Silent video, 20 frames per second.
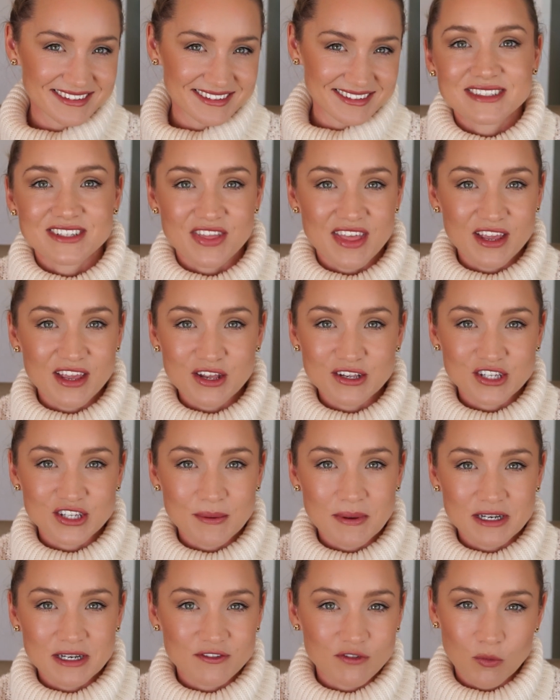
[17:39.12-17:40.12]
So thank you so
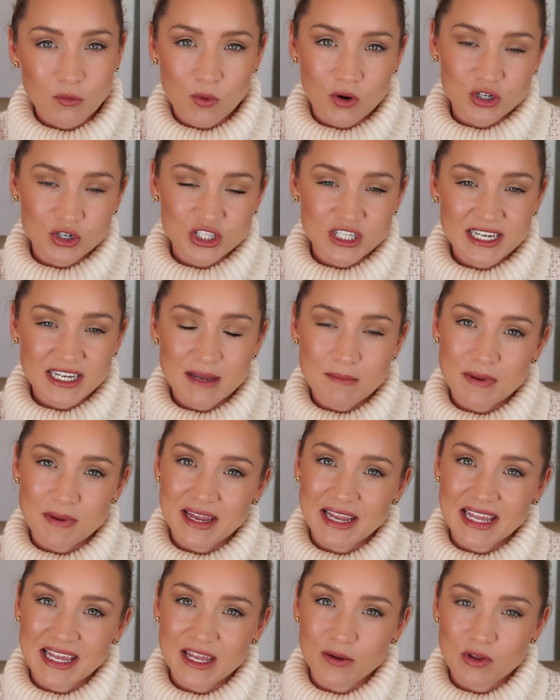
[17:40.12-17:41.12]
much for watching and
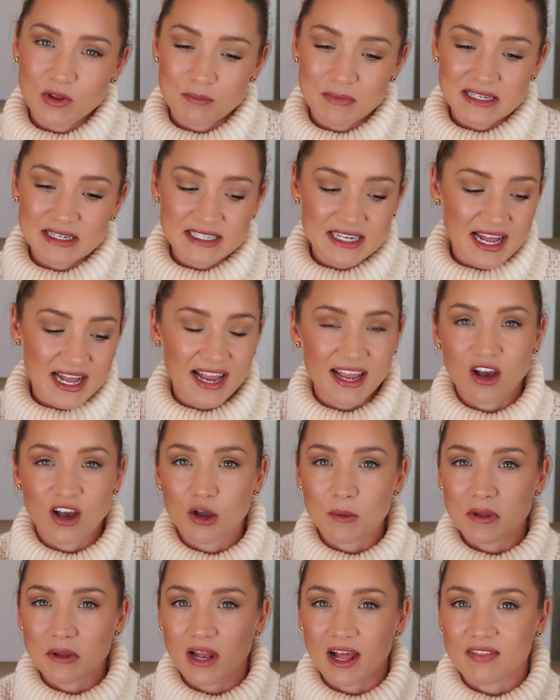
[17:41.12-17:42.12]
being here with me today. I
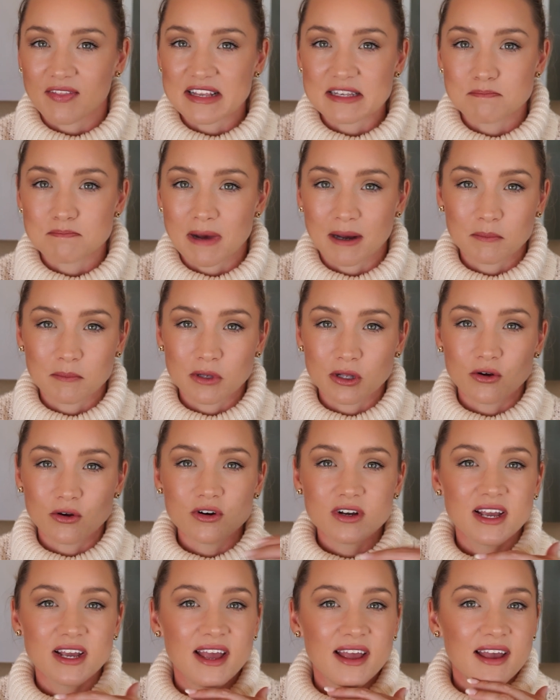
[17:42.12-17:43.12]
hope you like this mum
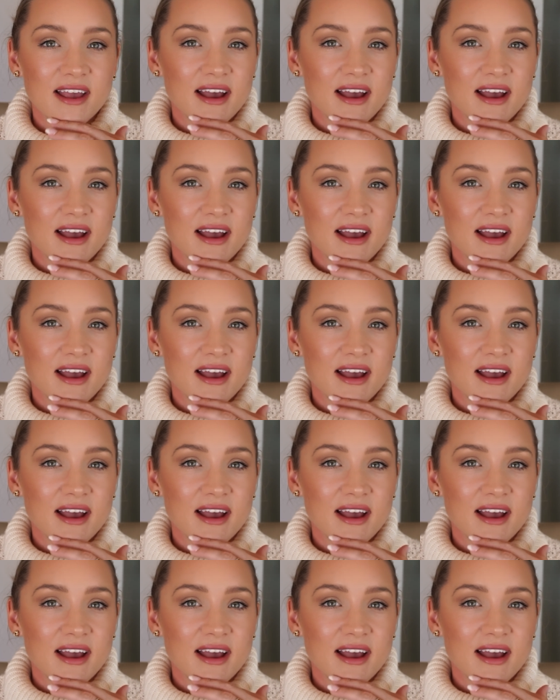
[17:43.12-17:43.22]
look.